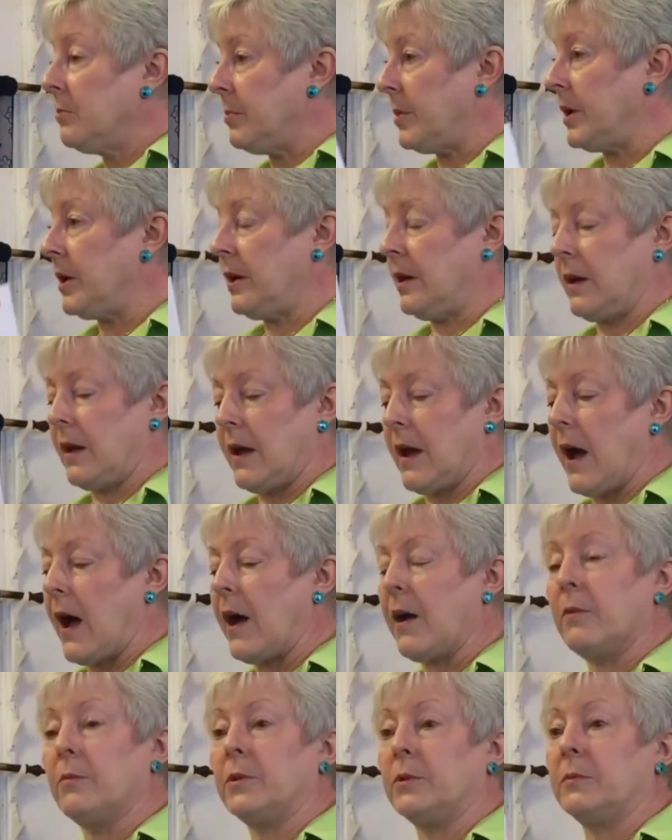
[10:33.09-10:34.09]
but
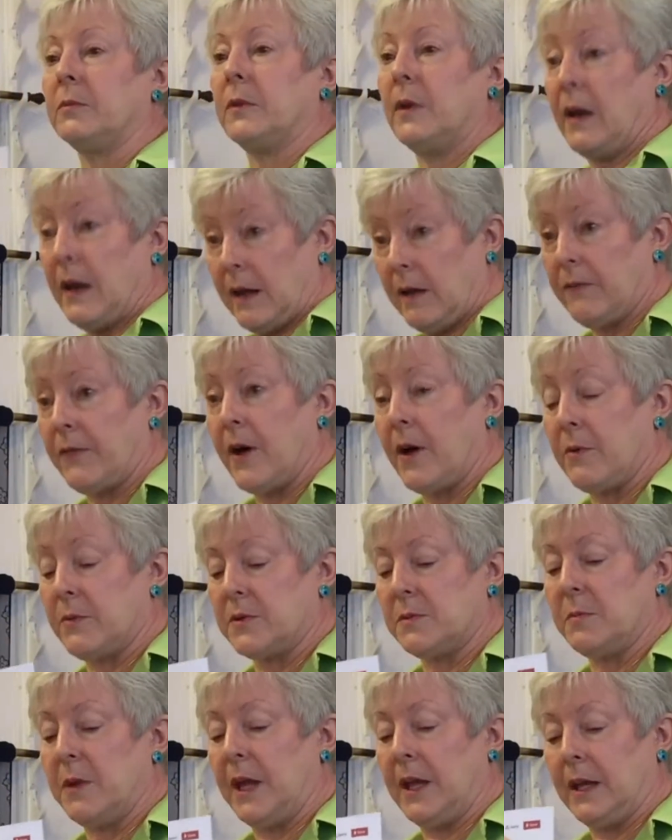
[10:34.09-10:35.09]
I would, if I
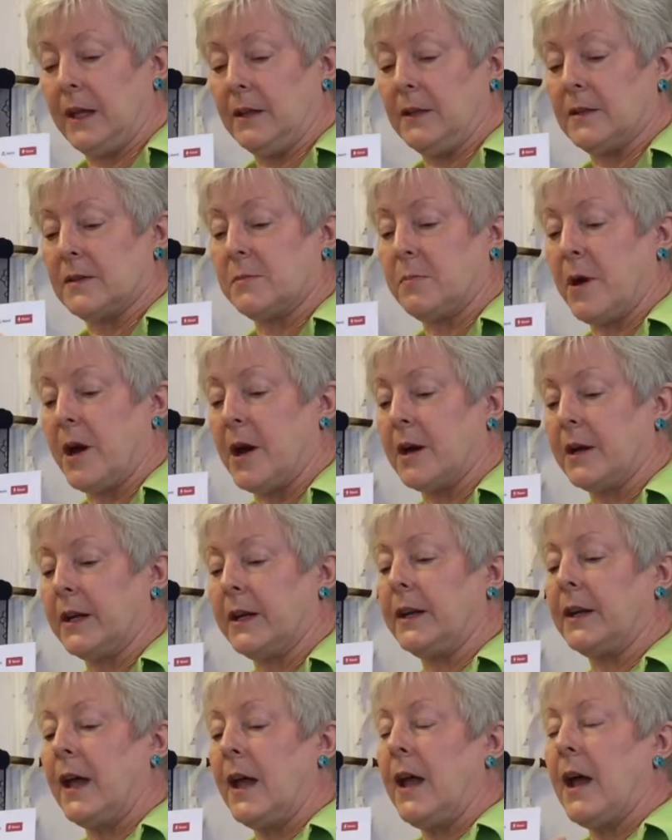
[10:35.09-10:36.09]
was making this
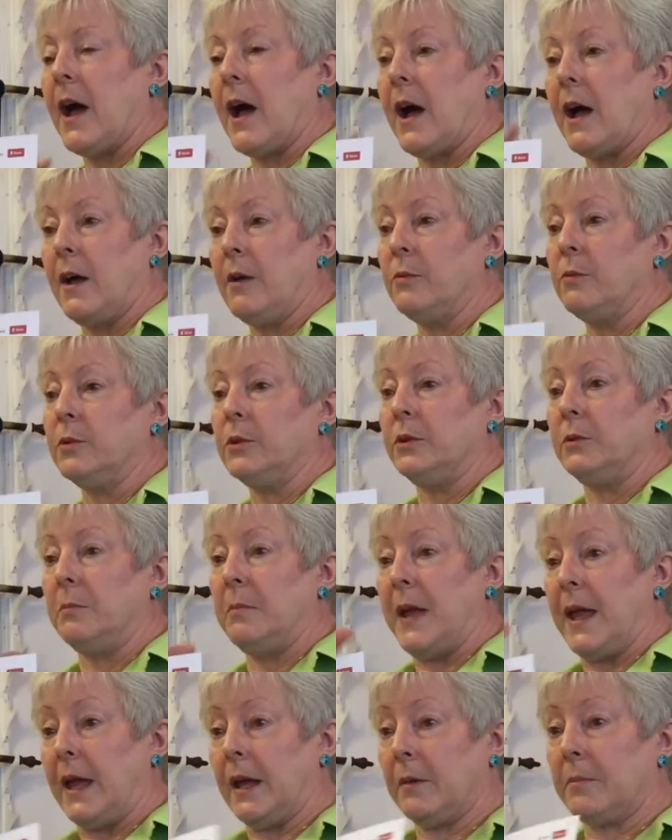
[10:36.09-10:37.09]
pocket, I
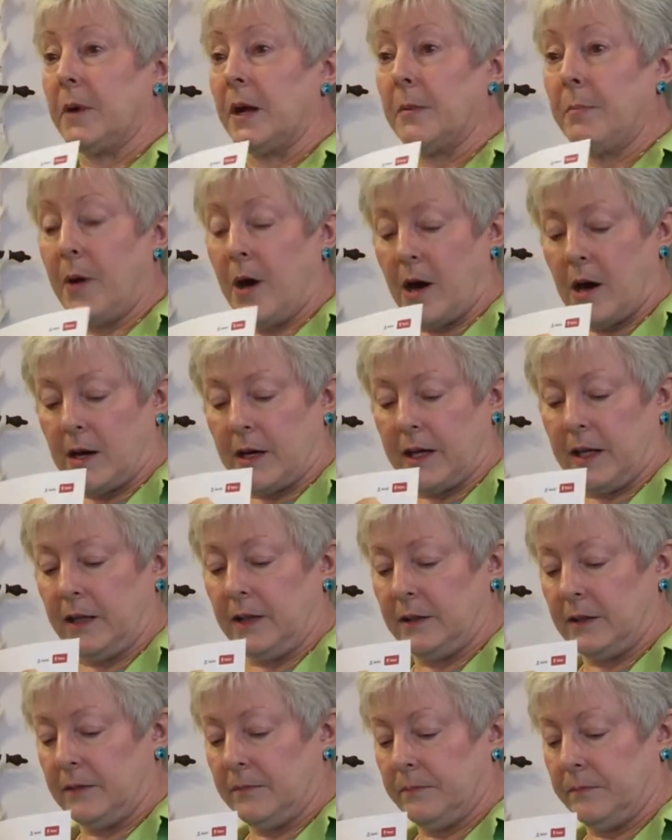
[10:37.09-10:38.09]
would make my
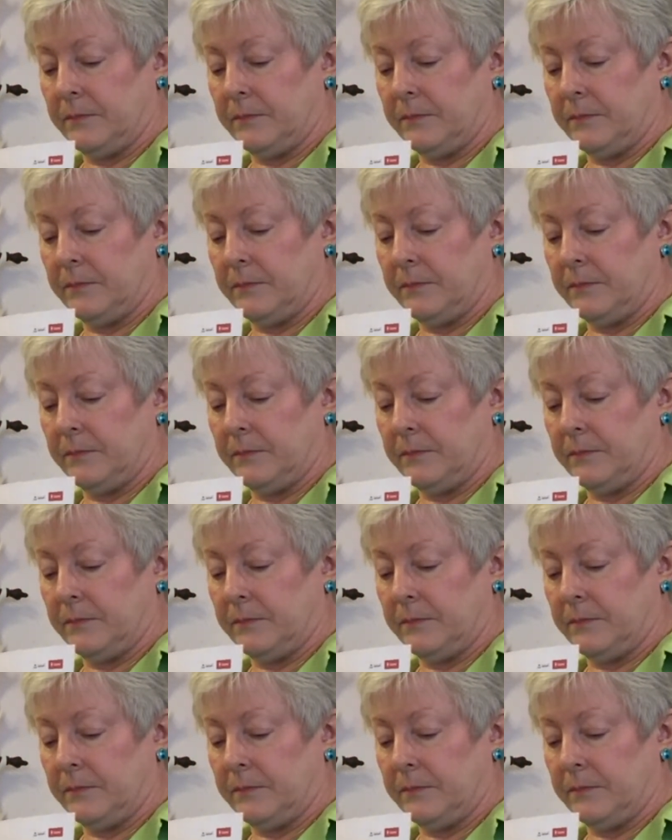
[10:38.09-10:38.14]
pocket,